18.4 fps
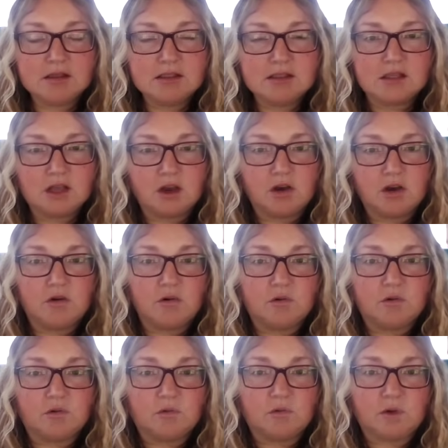
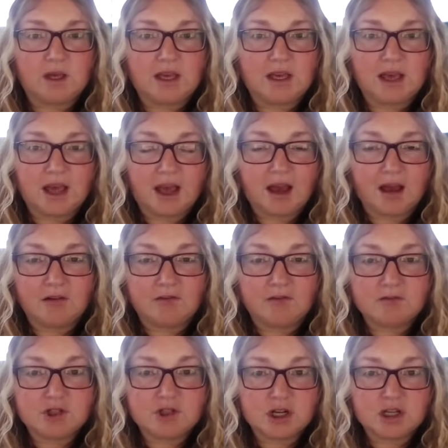So we
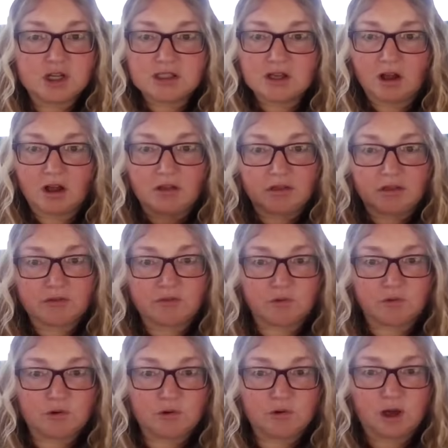have just gone
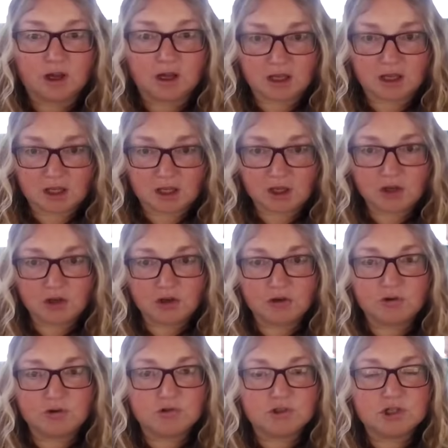through a
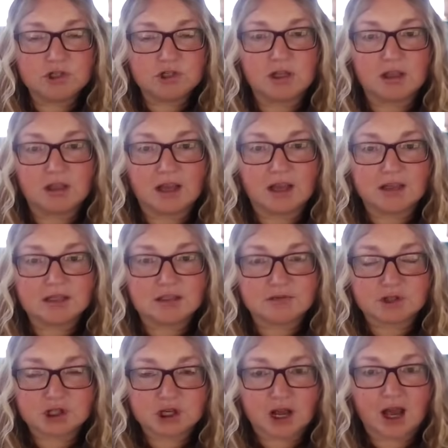huge
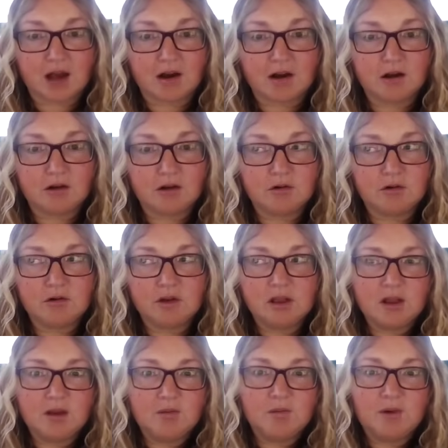collective shadow,